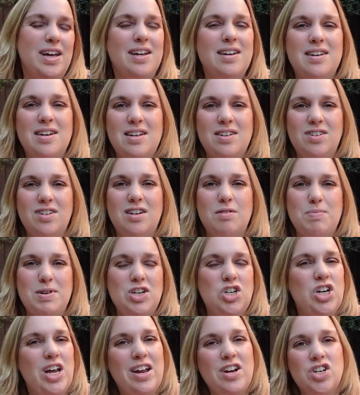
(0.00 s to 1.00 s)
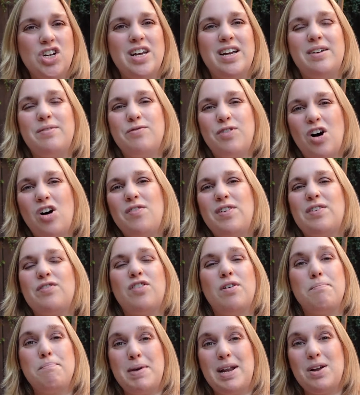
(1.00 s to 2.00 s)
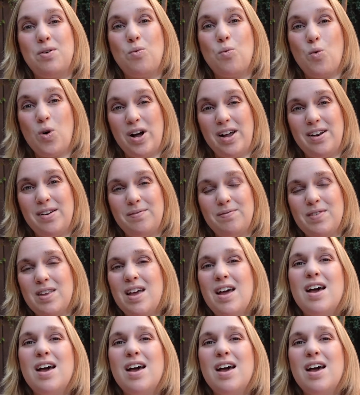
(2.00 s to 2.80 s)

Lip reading: It needs to be changing and evolving from minute one.